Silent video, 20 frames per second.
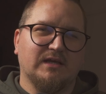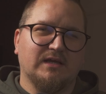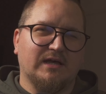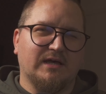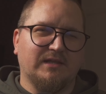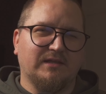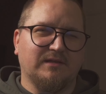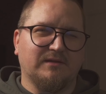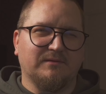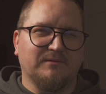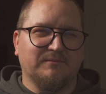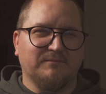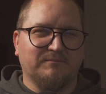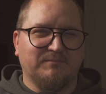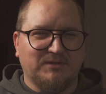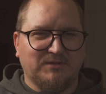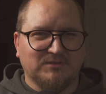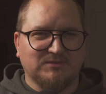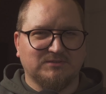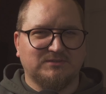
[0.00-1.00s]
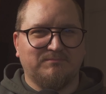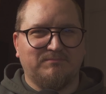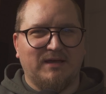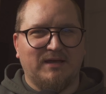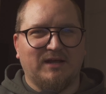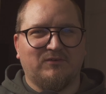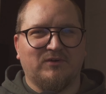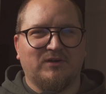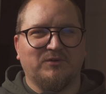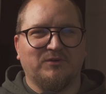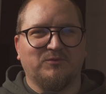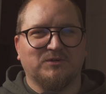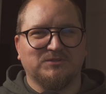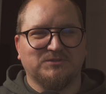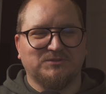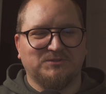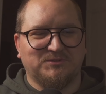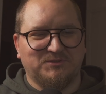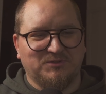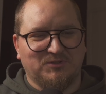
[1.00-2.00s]
and because the background
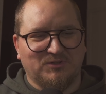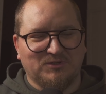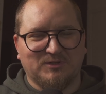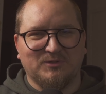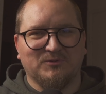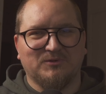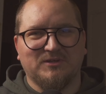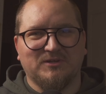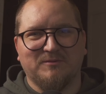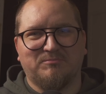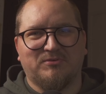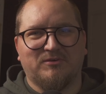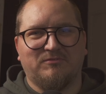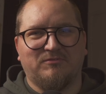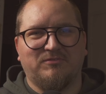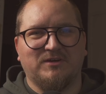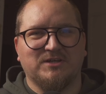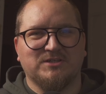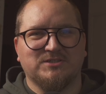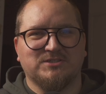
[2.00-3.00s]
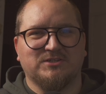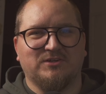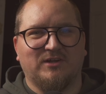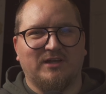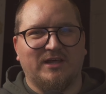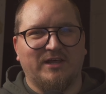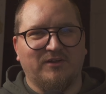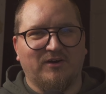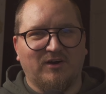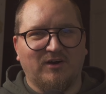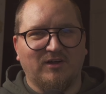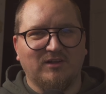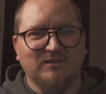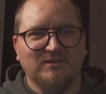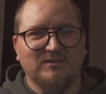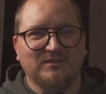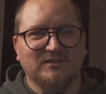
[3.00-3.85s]
was not looking professional at all,